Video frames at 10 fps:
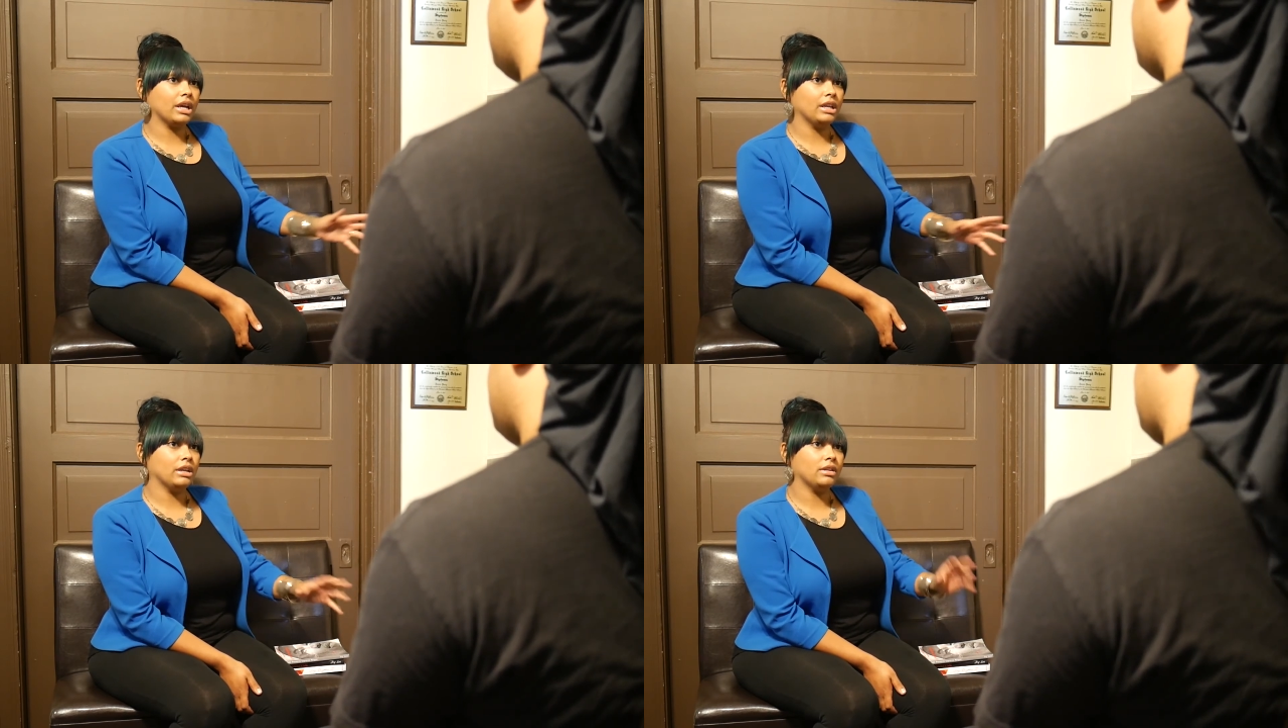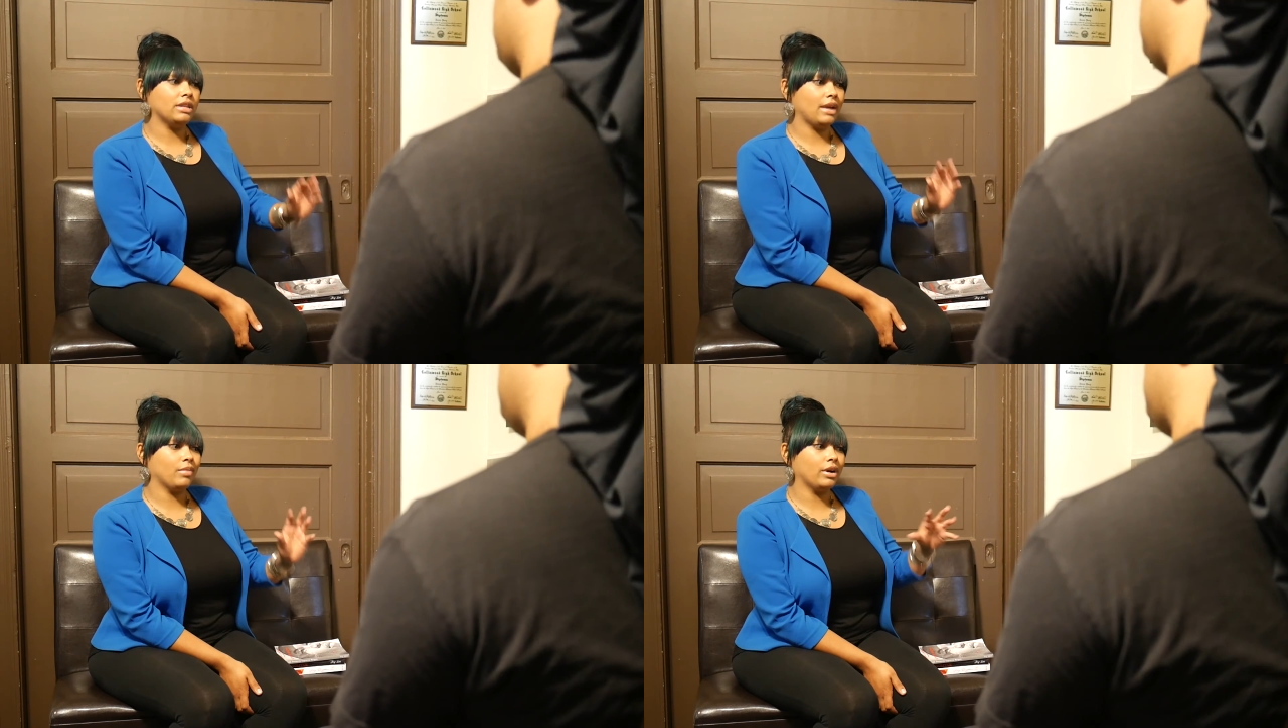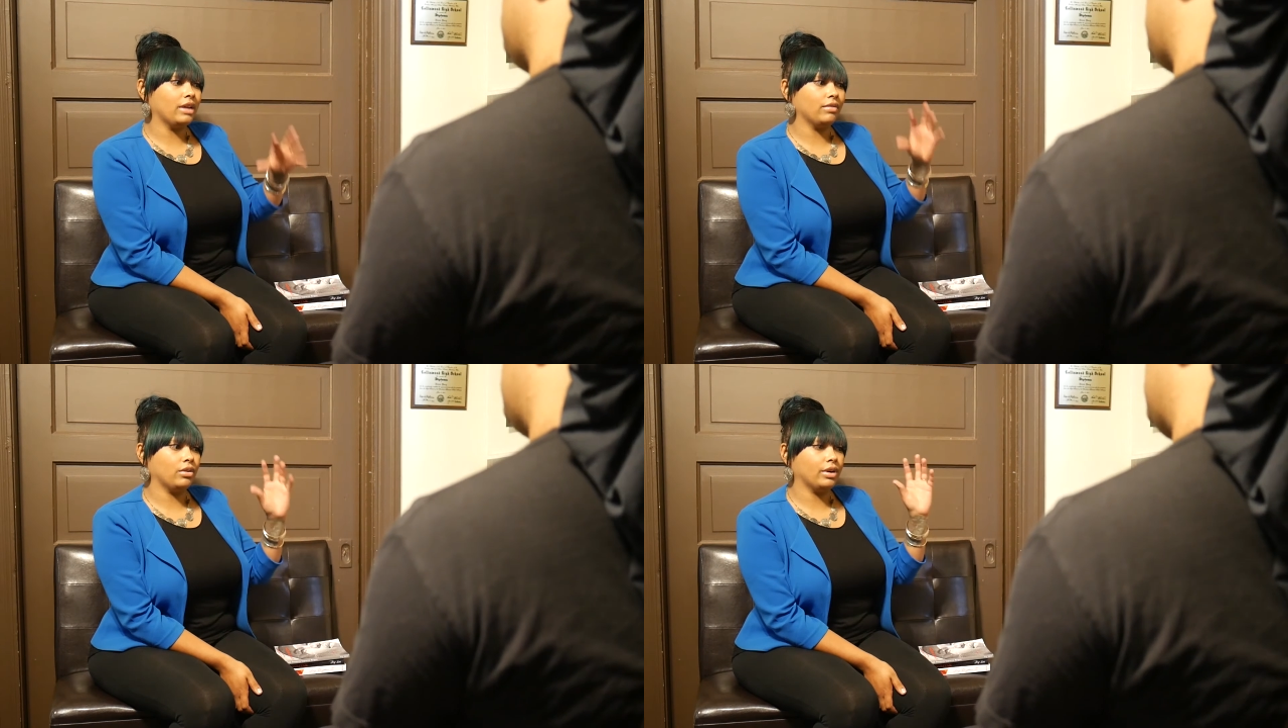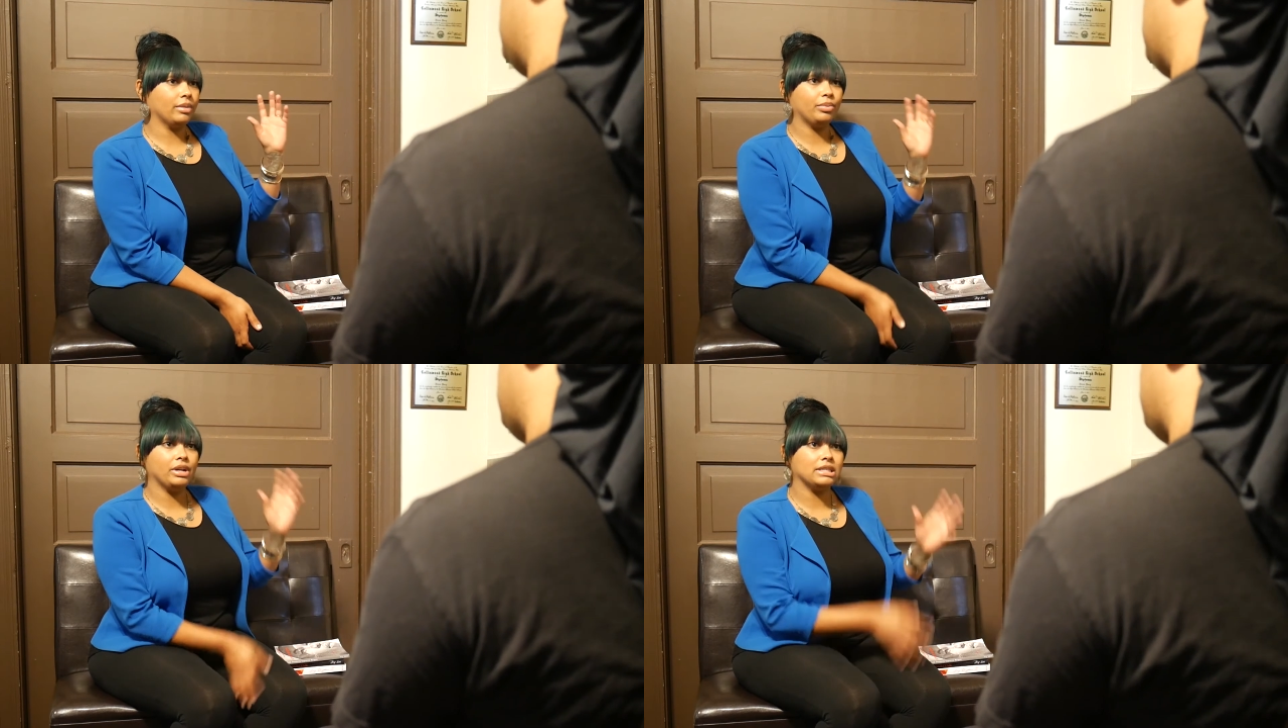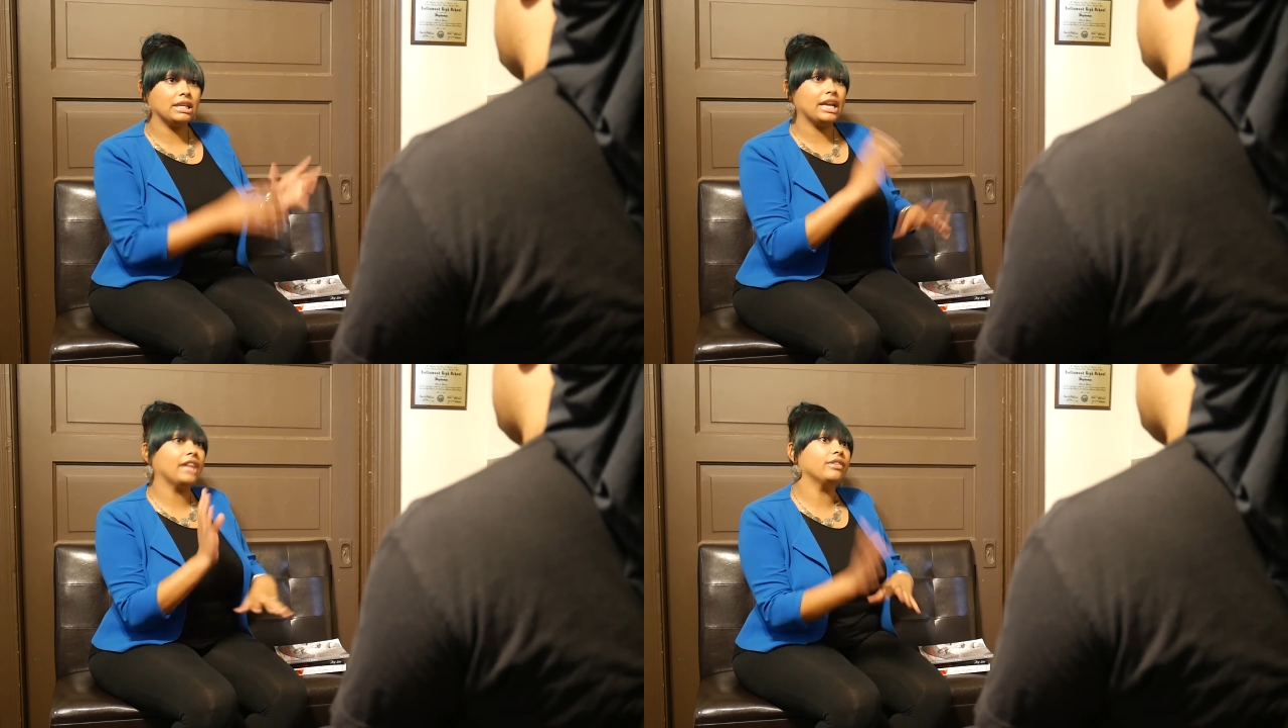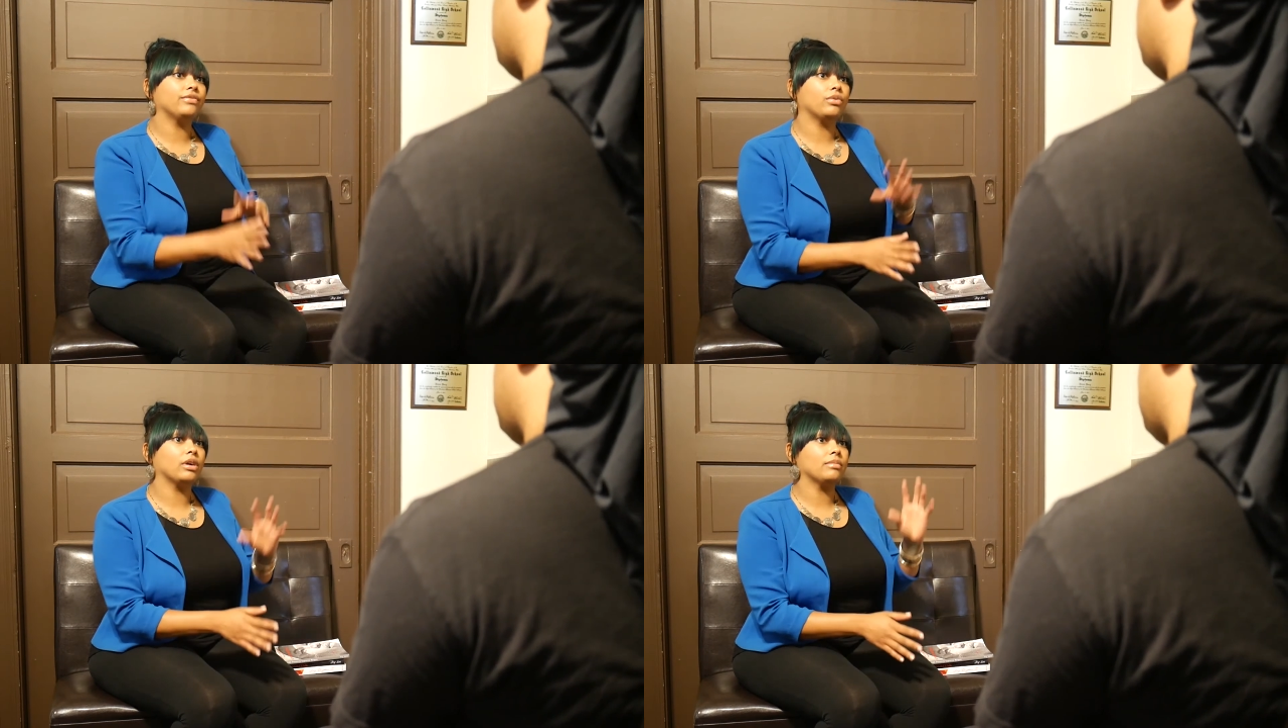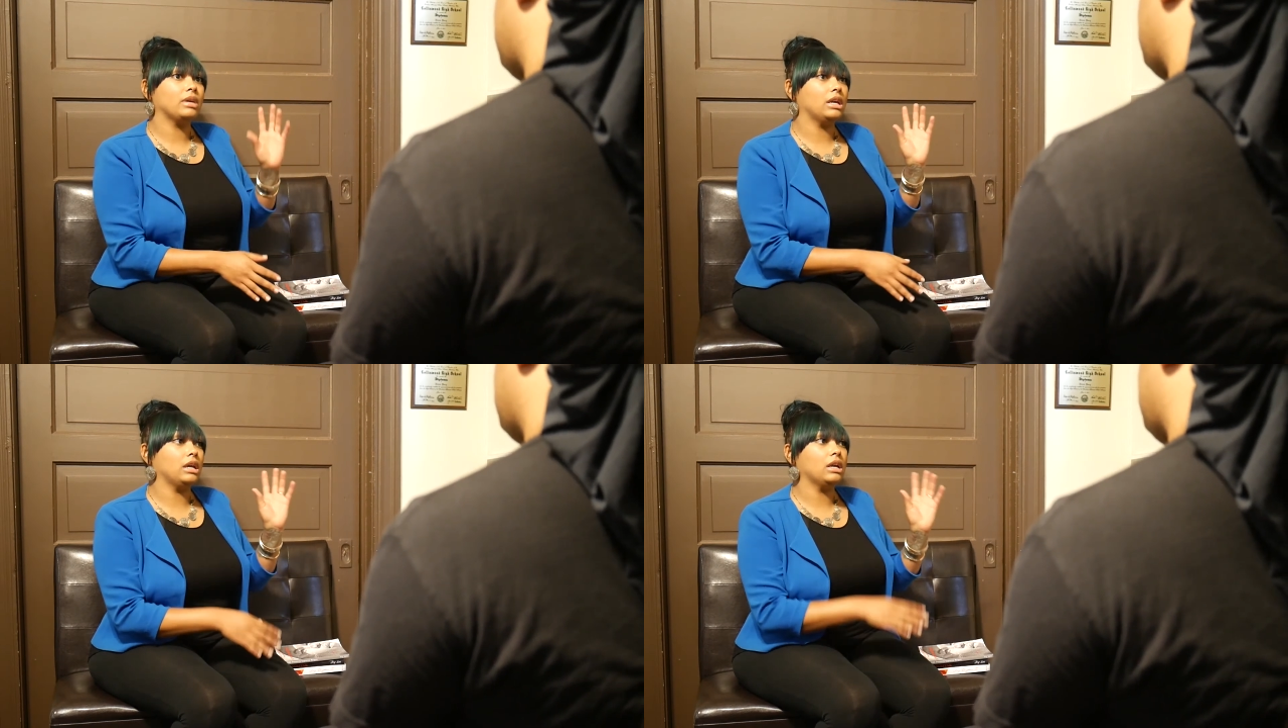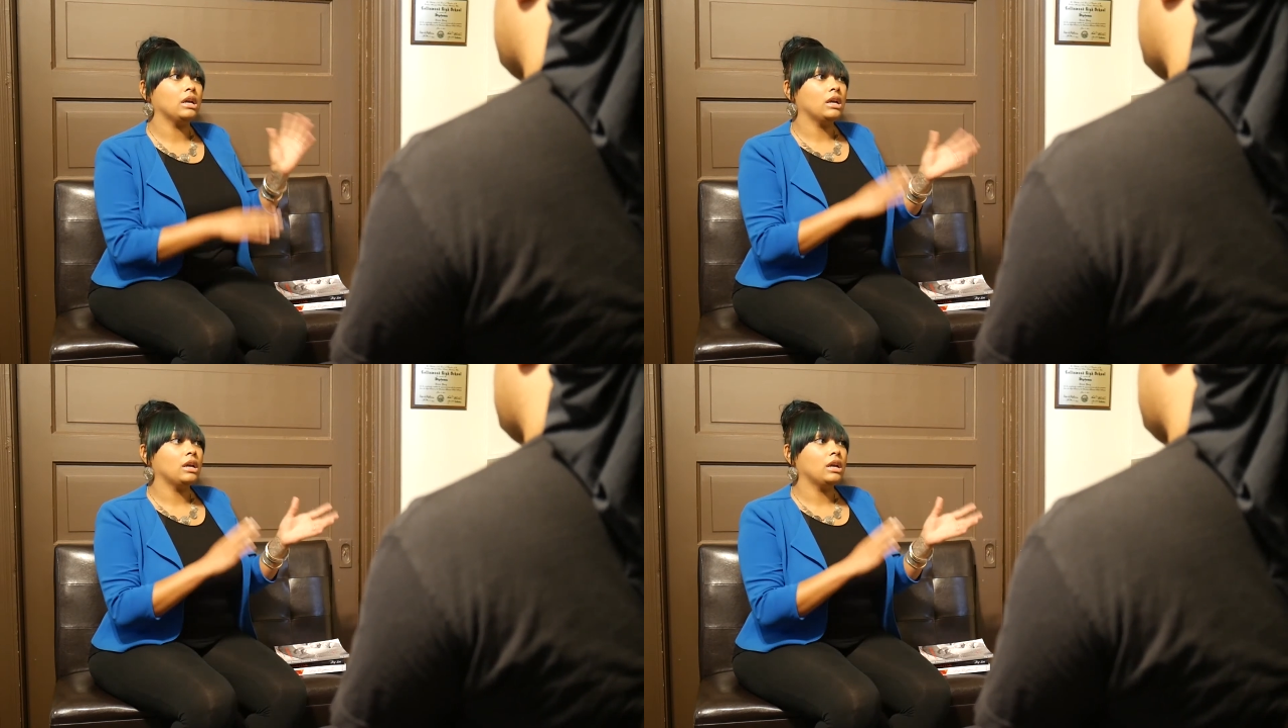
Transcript: and they weren't even going to put it together for me.